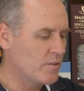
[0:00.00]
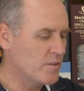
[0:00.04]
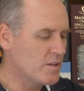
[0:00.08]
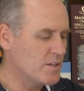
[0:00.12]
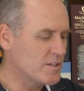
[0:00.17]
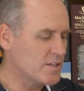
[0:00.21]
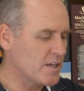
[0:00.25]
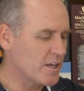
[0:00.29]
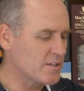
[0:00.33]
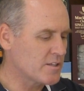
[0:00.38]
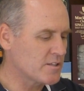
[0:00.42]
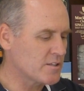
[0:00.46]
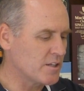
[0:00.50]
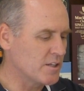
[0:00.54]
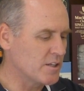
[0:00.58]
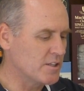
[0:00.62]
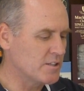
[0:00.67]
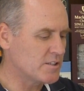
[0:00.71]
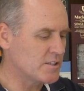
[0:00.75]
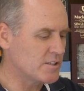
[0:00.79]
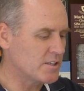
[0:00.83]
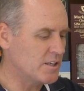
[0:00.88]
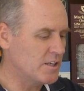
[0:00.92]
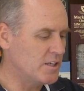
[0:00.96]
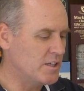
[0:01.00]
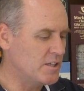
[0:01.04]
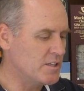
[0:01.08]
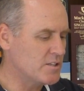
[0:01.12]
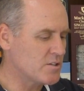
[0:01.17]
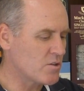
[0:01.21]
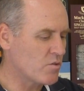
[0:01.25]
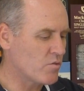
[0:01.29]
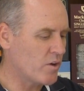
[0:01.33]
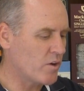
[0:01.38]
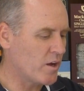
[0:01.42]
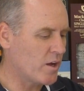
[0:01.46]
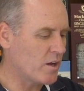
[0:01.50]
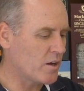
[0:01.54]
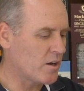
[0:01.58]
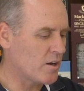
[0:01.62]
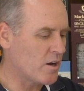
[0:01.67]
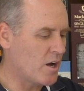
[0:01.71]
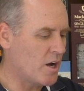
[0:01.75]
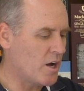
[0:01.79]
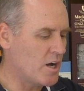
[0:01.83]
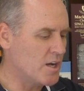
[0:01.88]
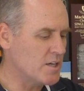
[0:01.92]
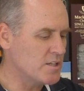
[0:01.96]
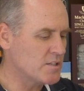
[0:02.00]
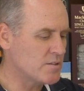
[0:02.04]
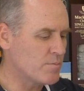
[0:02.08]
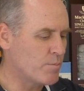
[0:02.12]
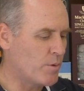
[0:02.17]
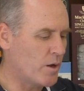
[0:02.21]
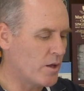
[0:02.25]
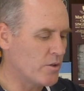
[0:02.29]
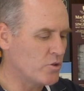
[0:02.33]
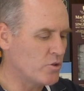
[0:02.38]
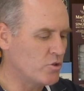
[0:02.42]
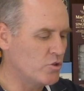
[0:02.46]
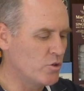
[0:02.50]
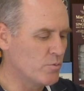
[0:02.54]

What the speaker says: This excellence is recognised by the